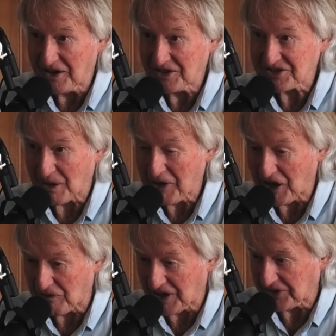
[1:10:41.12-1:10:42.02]

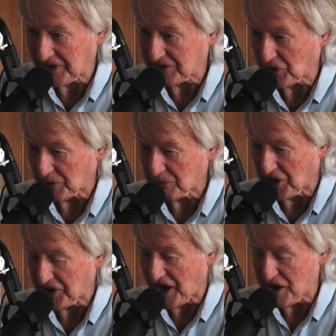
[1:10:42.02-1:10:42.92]
somehow or other, they'd gotten
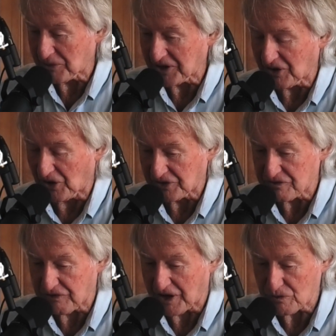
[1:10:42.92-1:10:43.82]
my name and on the
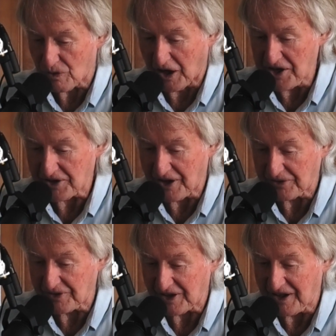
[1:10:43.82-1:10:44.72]
front right
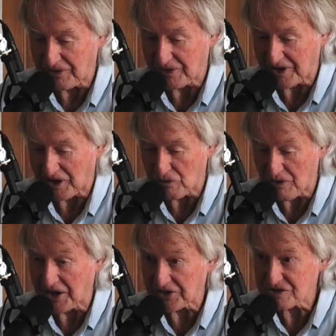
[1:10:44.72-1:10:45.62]
and, and uh,
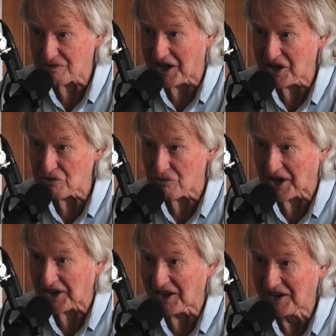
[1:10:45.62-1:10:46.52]
round Australia
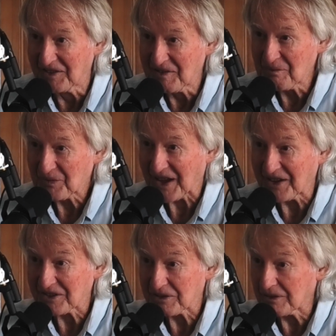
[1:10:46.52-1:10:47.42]
runner.
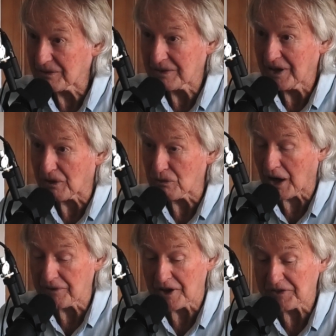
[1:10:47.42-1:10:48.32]
And it, yeah,
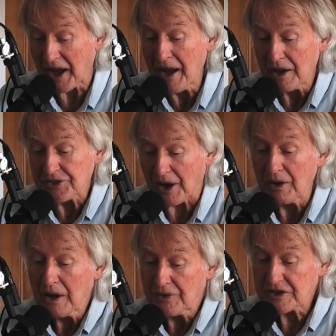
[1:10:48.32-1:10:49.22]
arrived over there. So
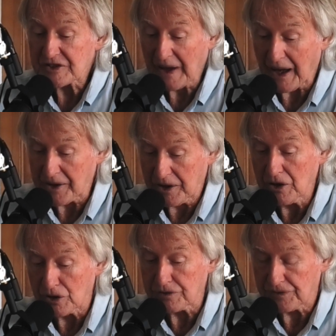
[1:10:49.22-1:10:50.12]
this lady
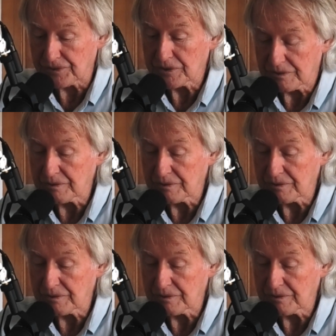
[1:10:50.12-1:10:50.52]
who f-